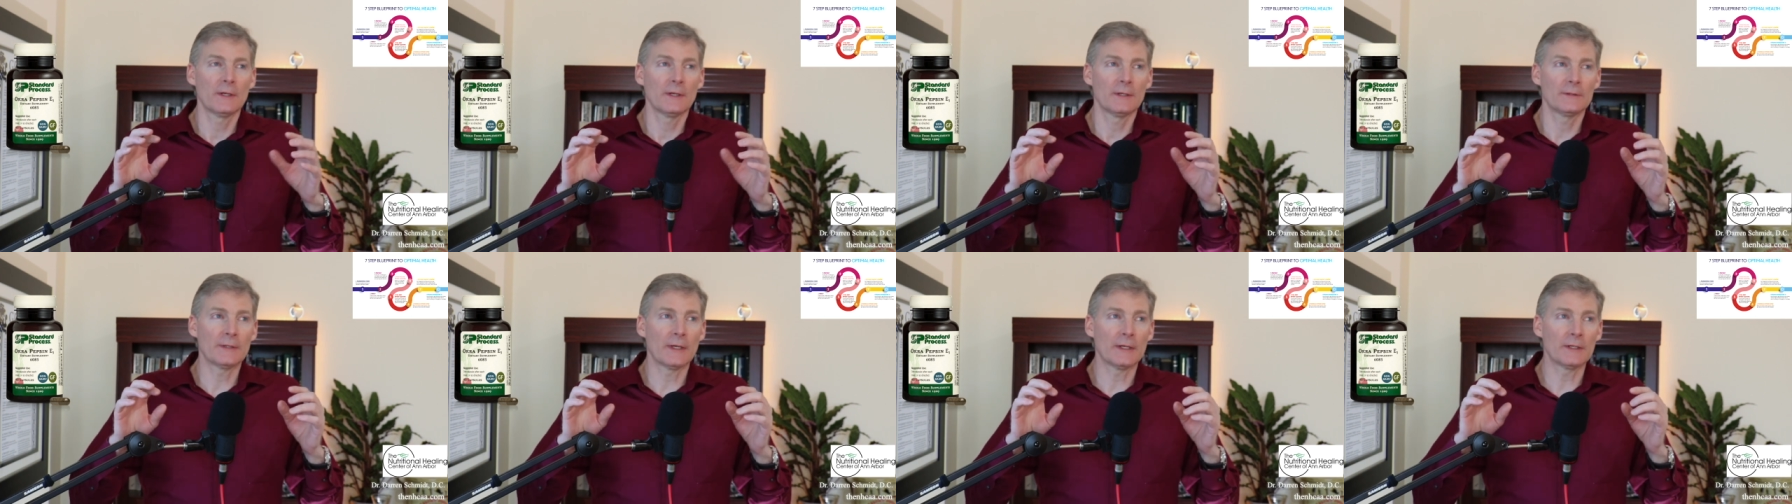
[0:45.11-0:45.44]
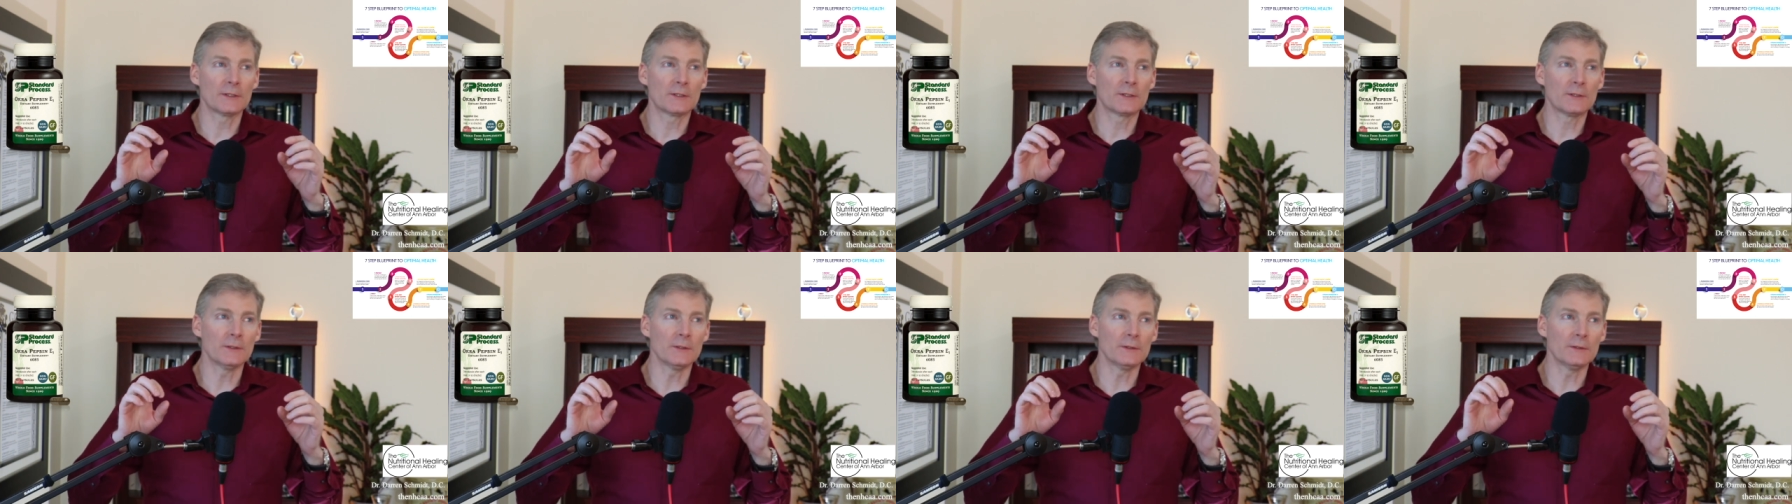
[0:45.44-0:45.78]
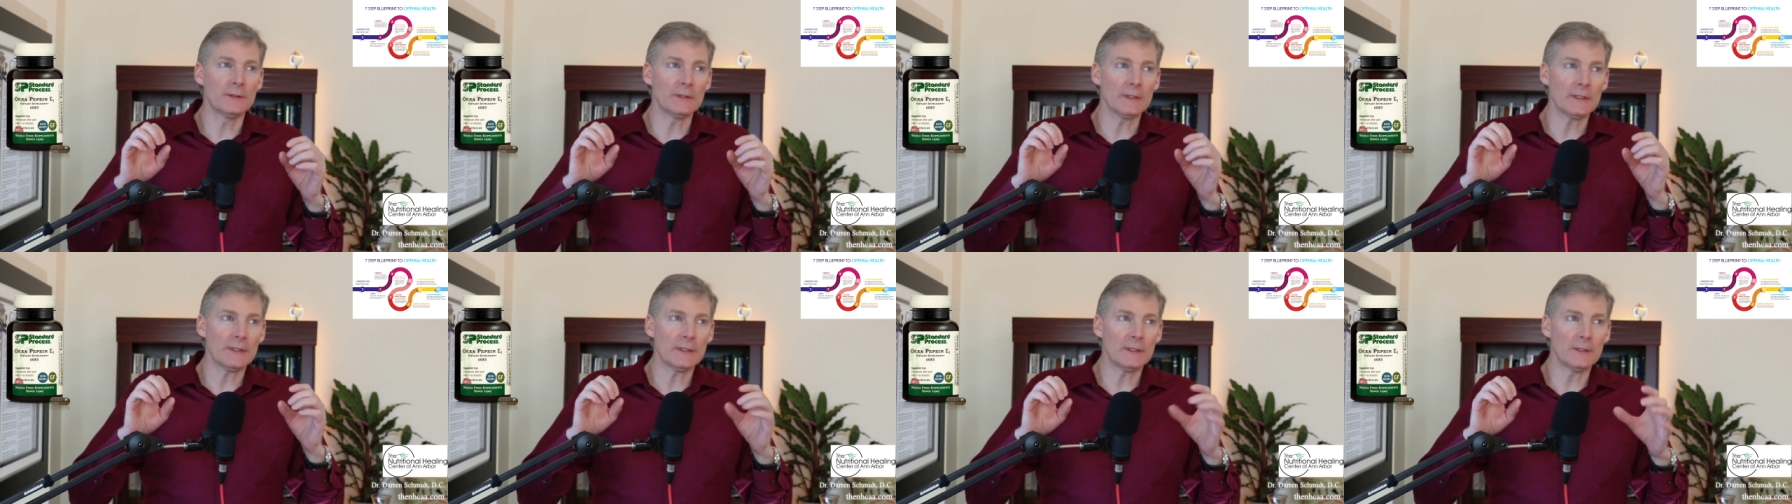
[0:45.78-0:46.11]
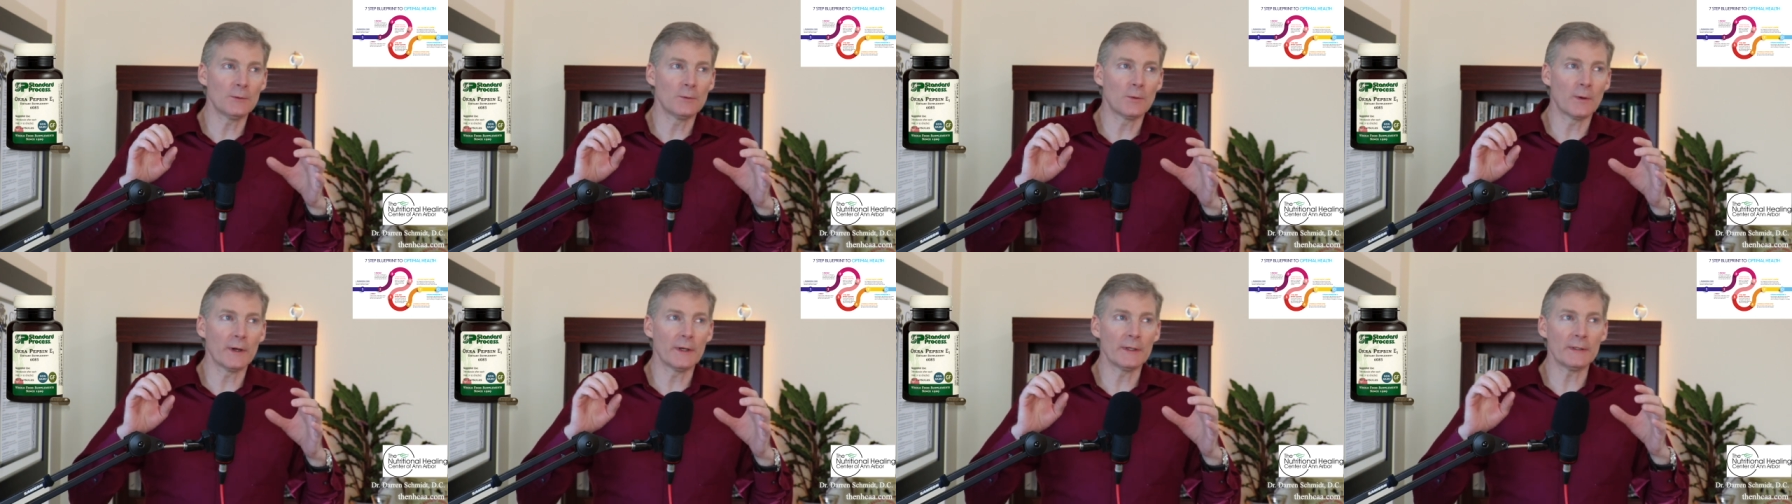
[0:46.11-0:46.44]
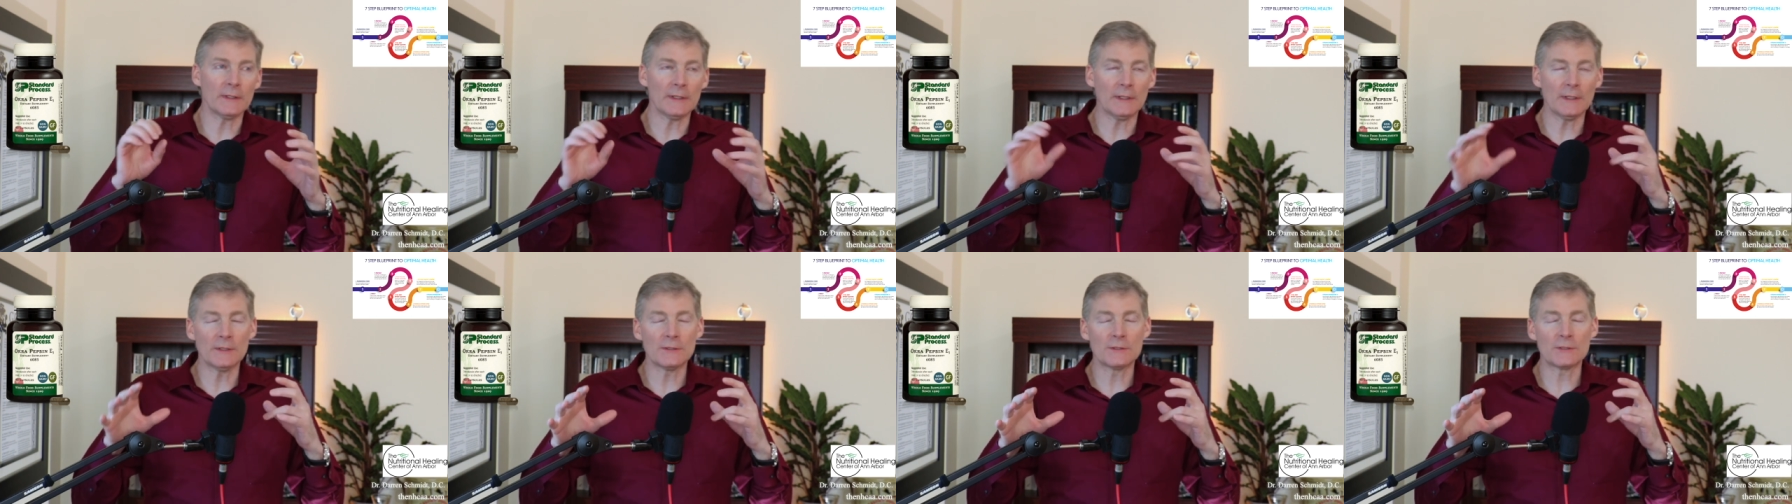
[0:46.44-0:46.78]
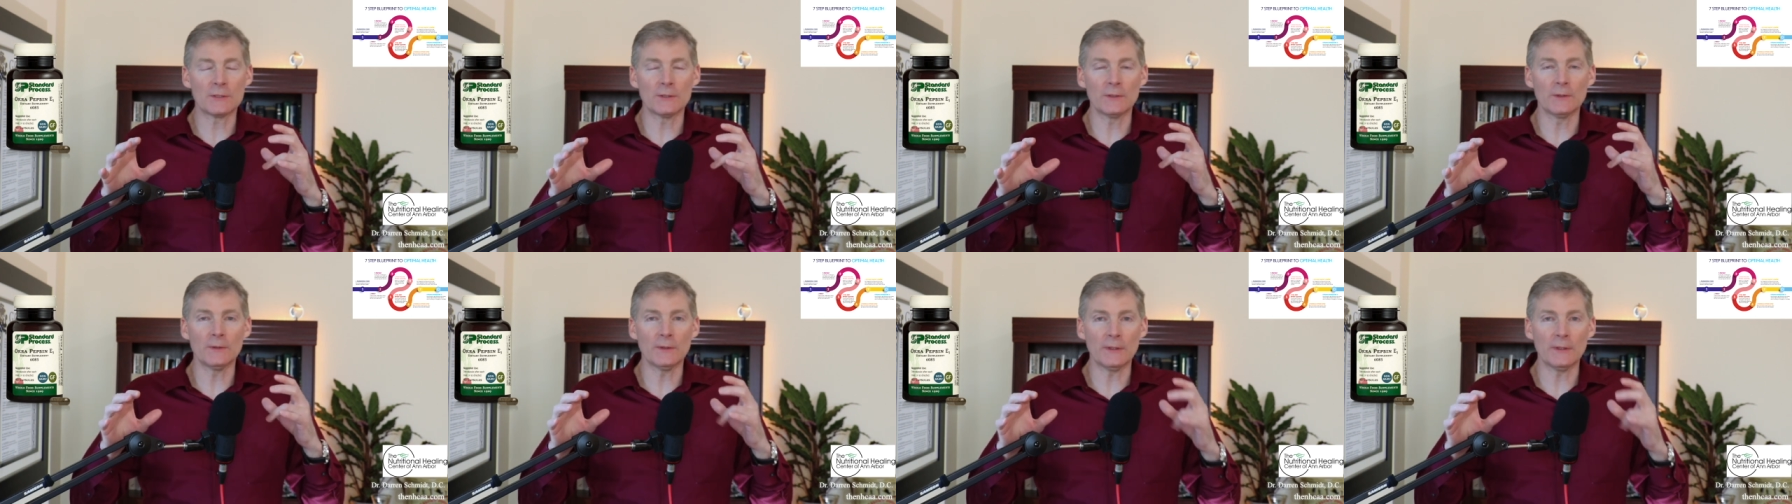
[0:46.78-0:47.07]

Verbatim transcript: that include E1, E2,